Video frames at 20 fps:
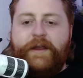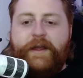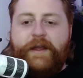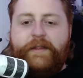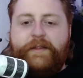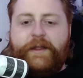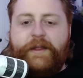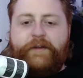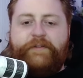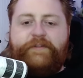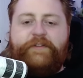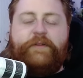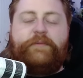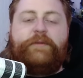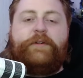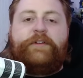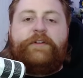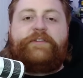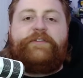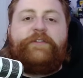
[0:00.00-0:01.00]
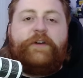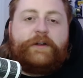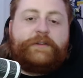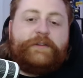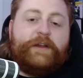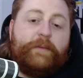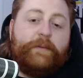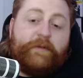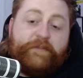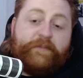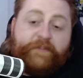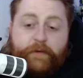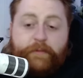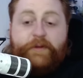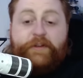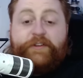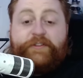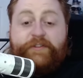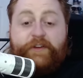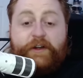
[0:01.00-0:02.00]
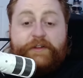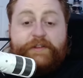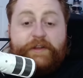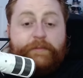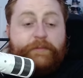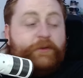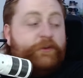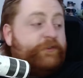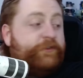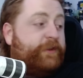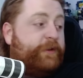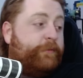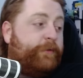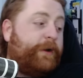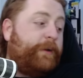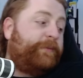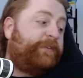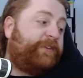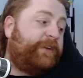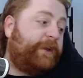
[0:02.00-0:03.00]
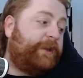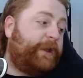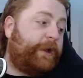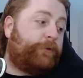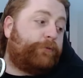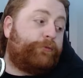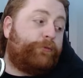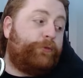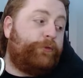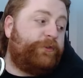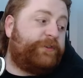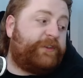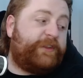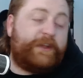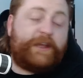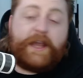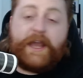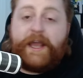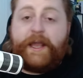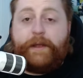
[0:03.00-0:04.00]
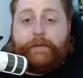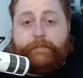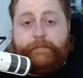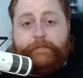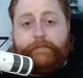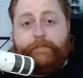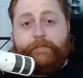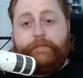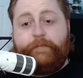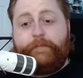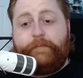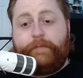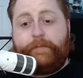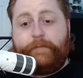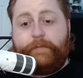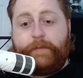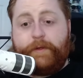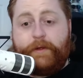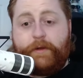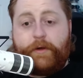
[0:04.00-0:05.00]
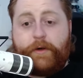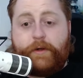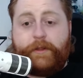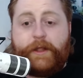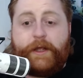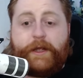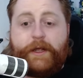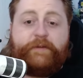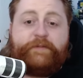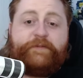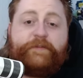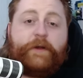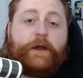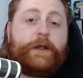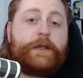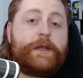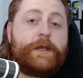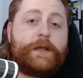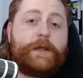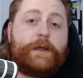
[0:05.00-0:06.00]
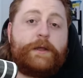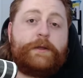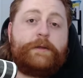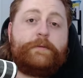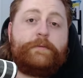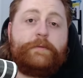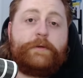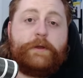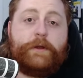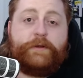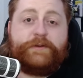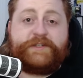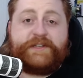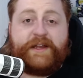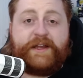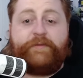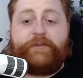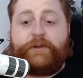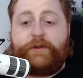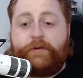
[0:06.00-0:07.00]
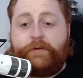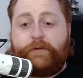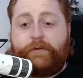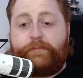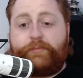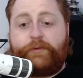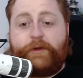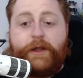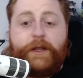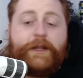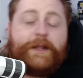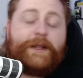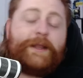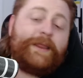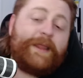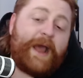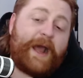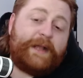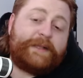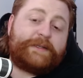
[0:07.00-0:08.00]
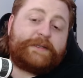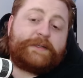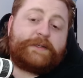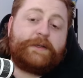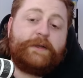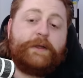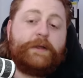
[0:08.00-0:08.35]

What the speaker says: that a film reel's fucked up. A film reel's fucked up usually when I'm seeing like Rules of the Game on like a fucking, you know, 7-year-old print. That's